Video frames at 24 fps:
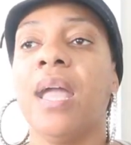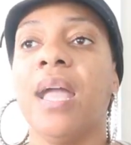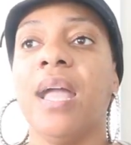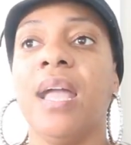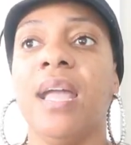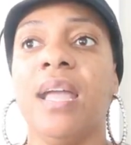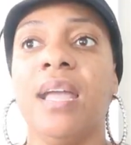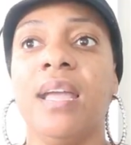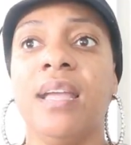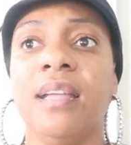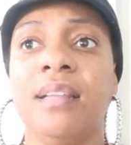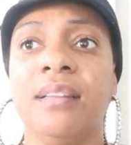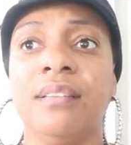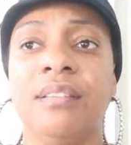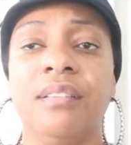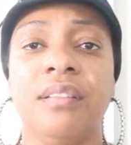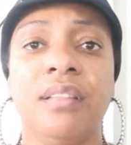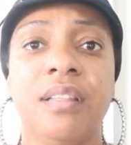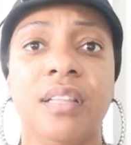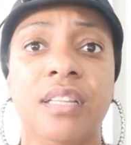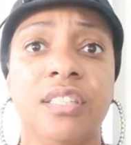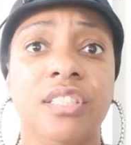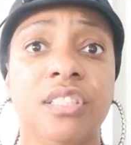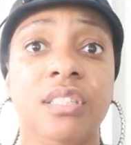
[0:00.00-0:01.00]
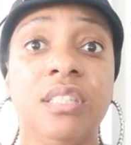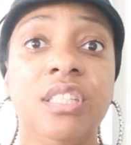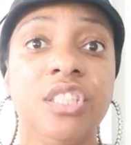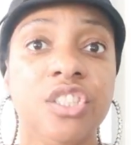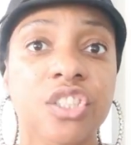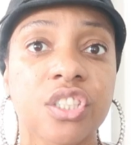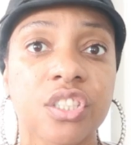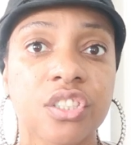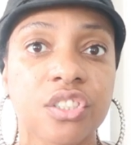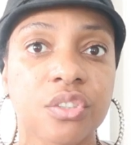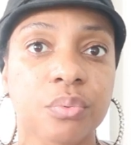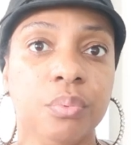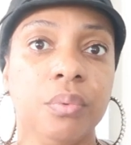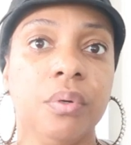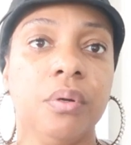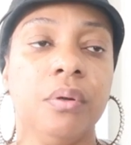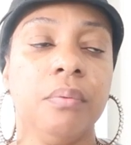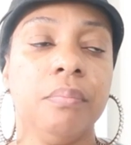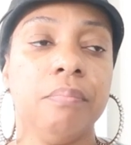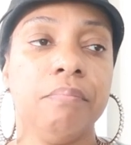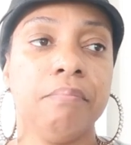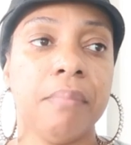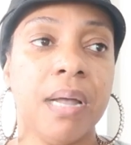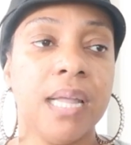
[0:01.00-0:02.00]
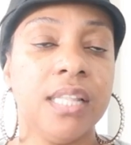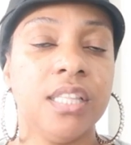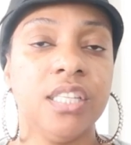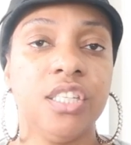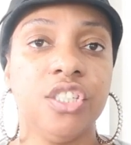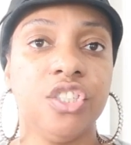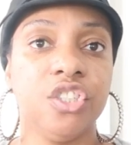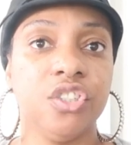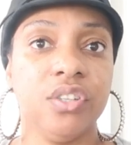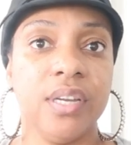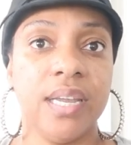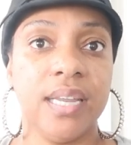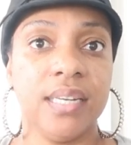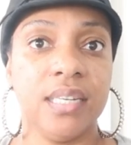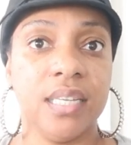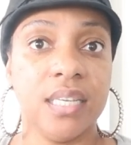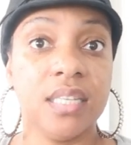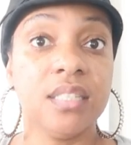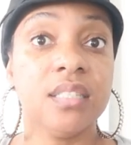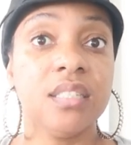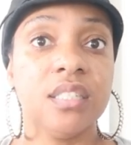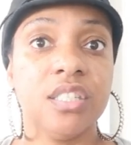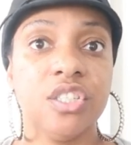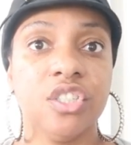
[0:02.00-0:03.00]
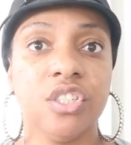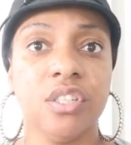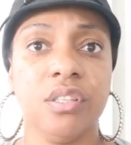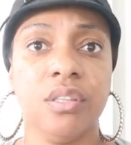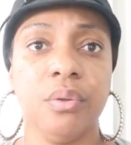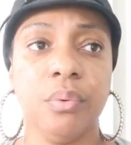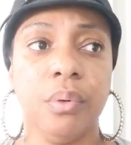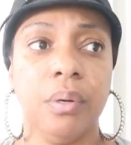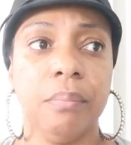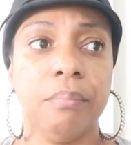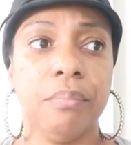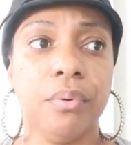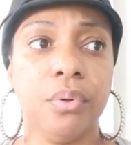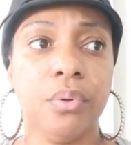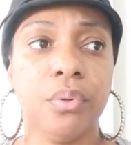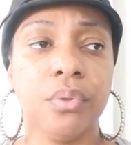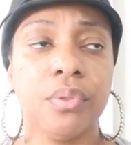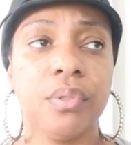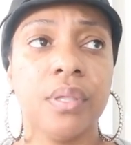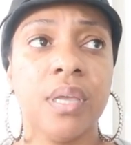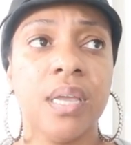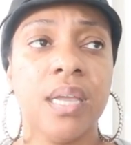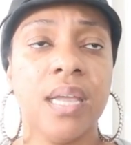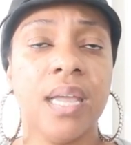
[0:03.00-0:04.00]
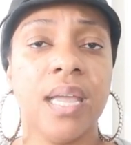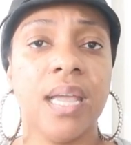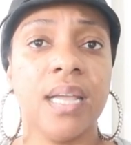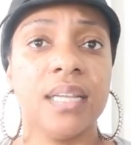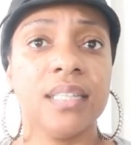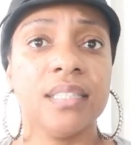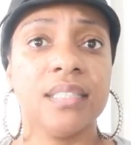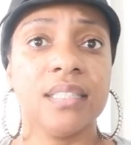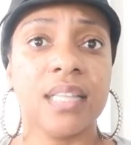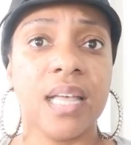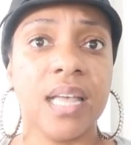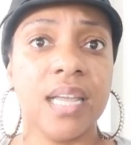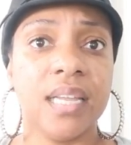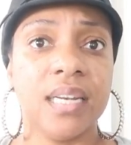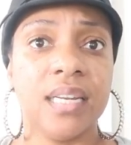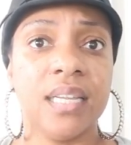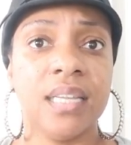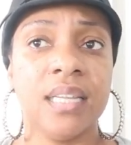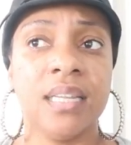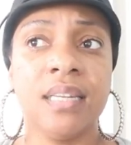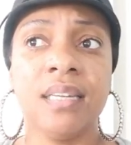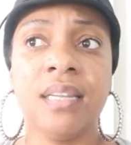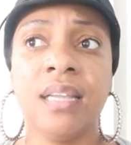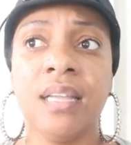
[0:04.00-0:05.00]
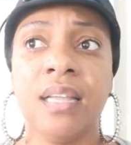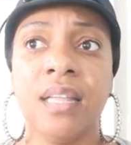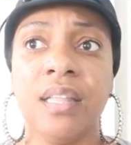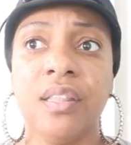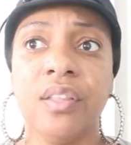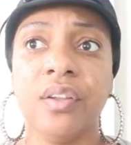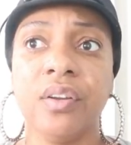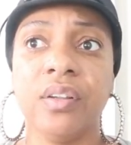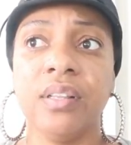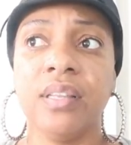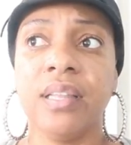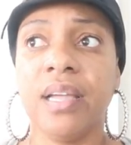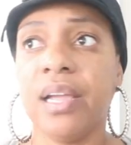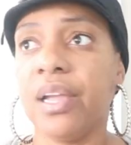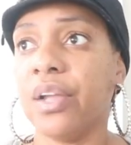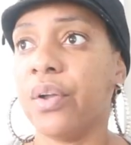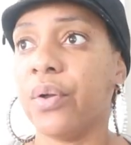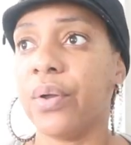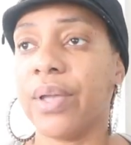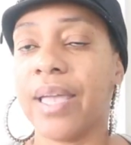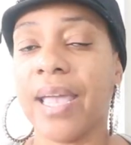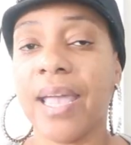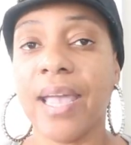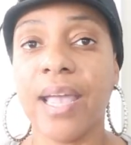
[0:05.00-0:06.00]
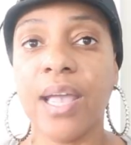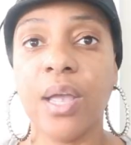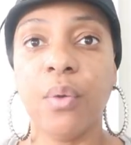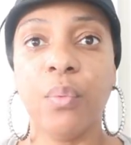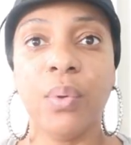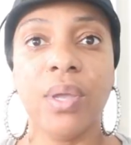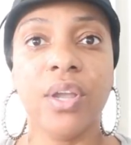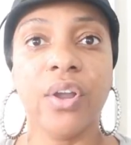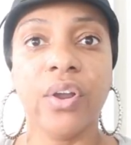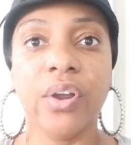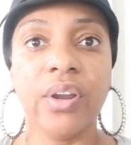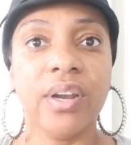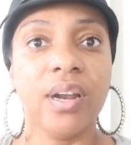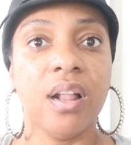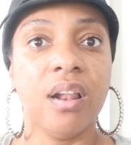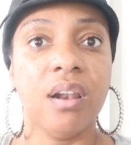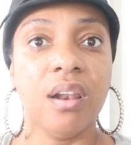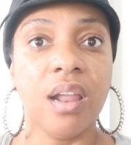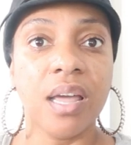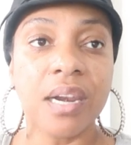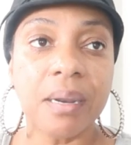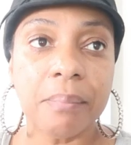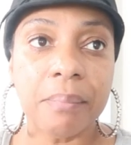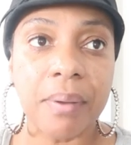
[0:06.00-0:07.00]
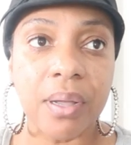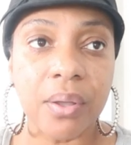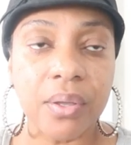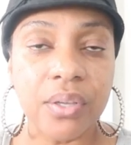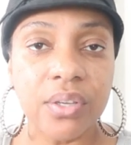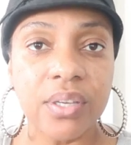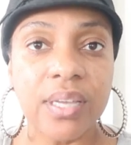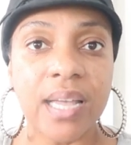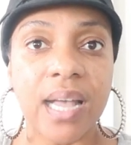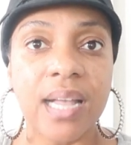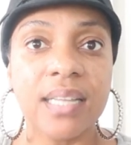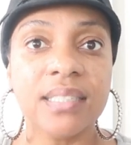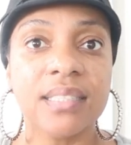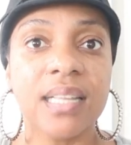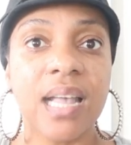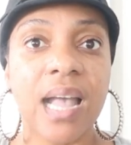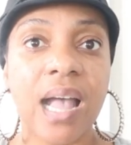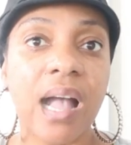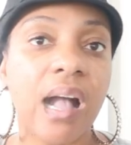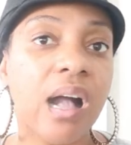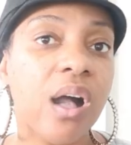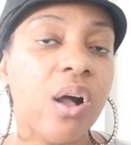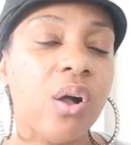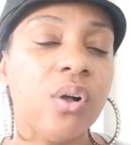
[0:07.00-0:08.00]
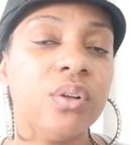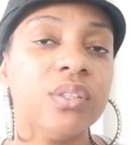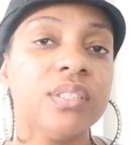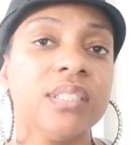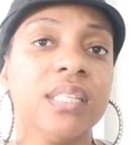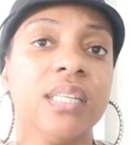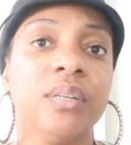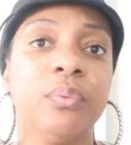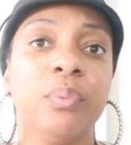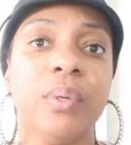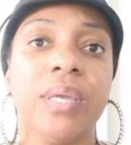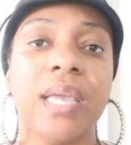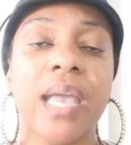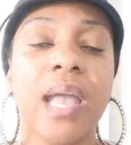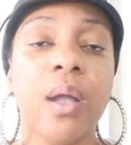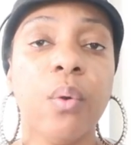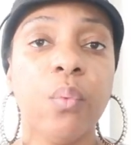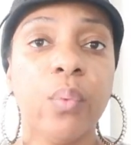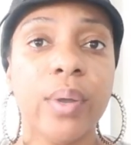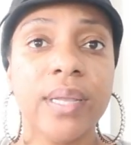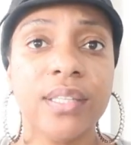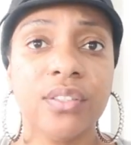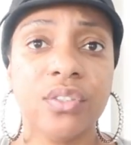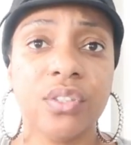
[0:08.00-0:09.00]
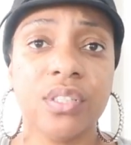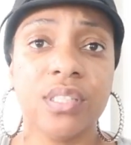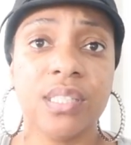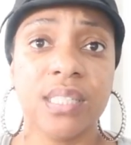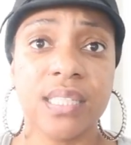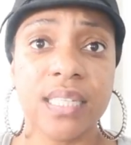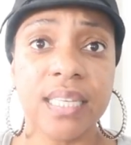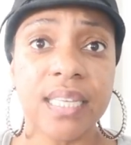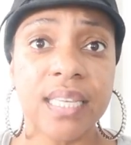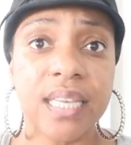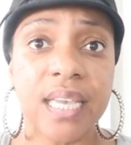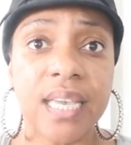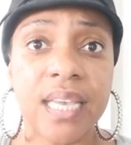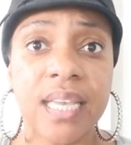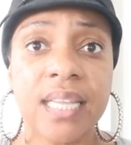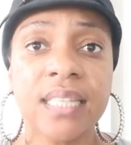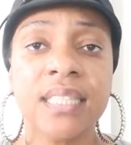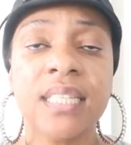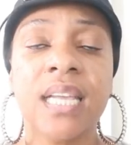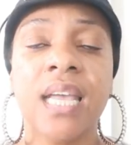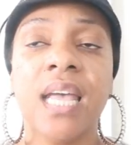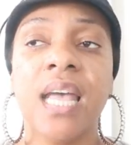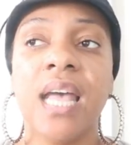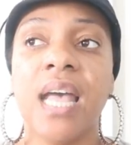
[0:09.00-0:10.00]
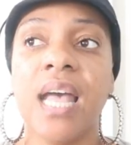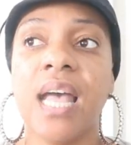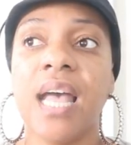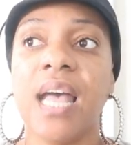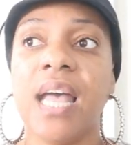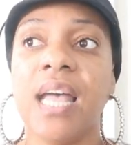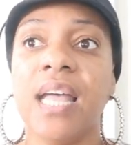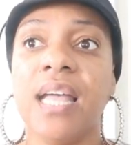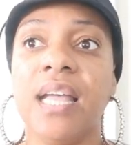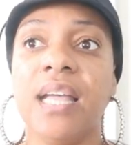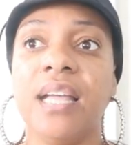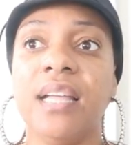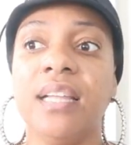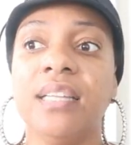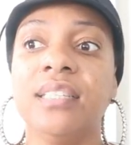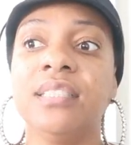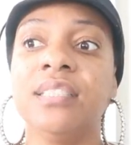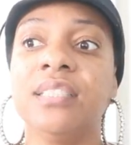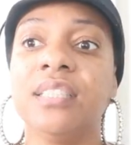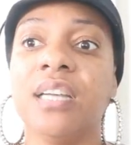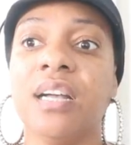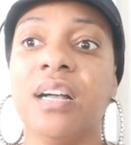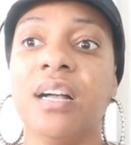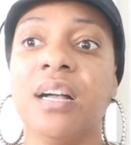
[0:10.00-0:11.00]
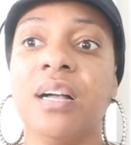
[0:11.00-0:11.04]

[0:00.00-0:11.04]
And the teachers were, my teacher and his teacher, they were both excited. They were like, okay, we heard a lot about you guys' house and we can't wait to see it. And